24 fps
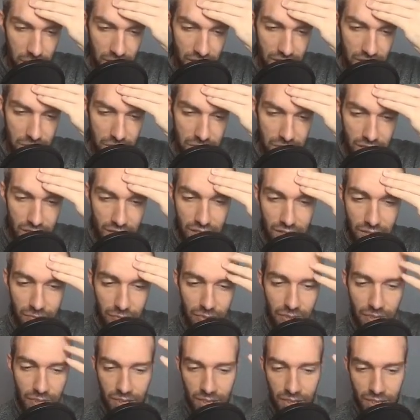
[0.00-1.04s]
comes in,
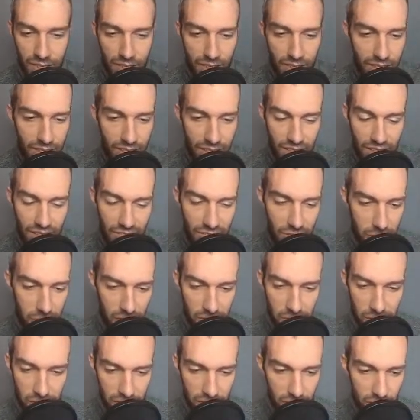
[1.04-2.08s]
get off the Brave
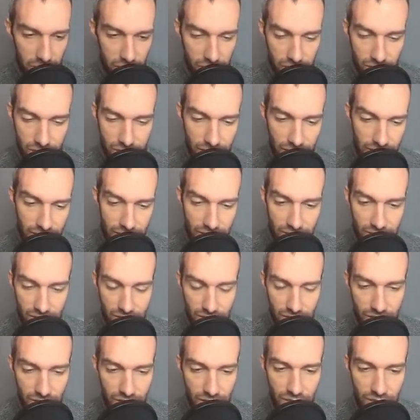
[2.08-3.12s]
Bird, which is nice.
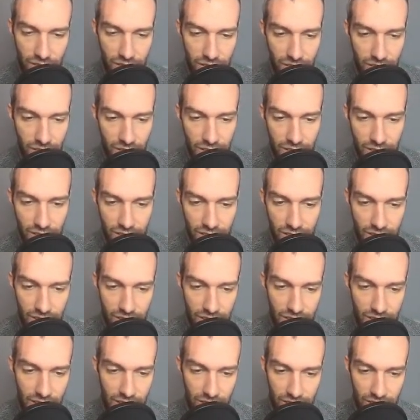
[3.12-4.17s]

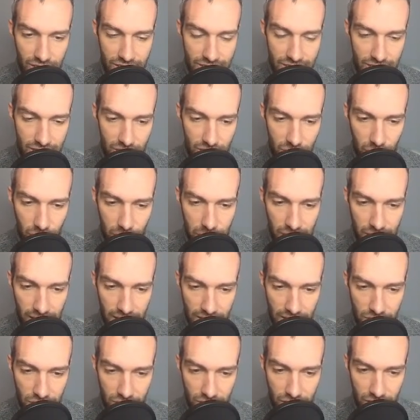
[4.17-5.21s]
And then I'll instant swap to
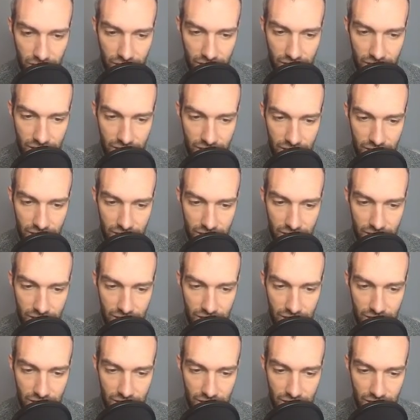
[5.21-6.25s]
Gastrodon.
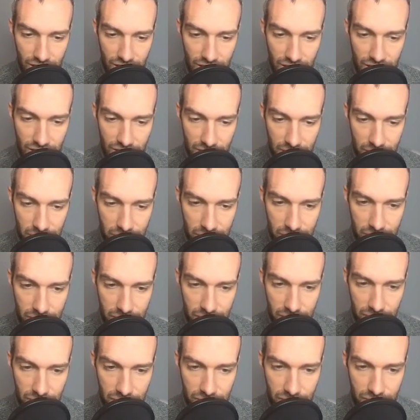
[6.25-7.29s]

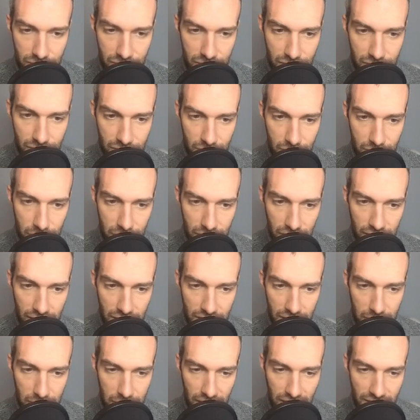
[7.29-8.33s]
But in
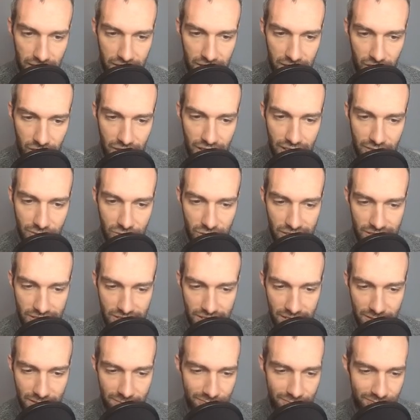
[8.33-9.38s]
the back, oh yeah,
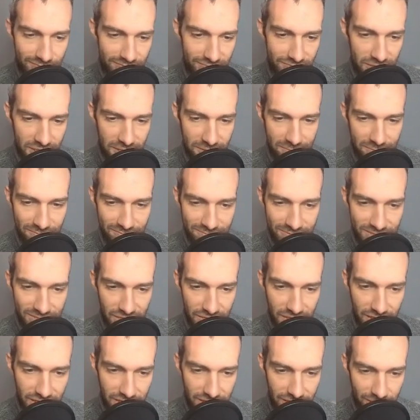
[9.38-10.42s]
Chestnut, right? So
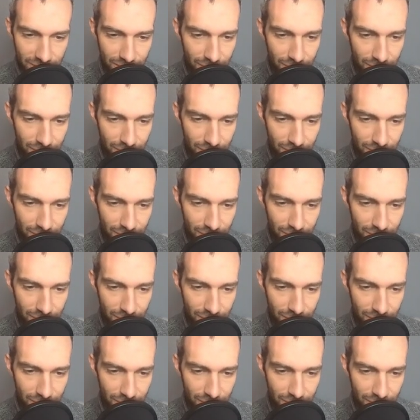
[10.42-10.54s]
there you go.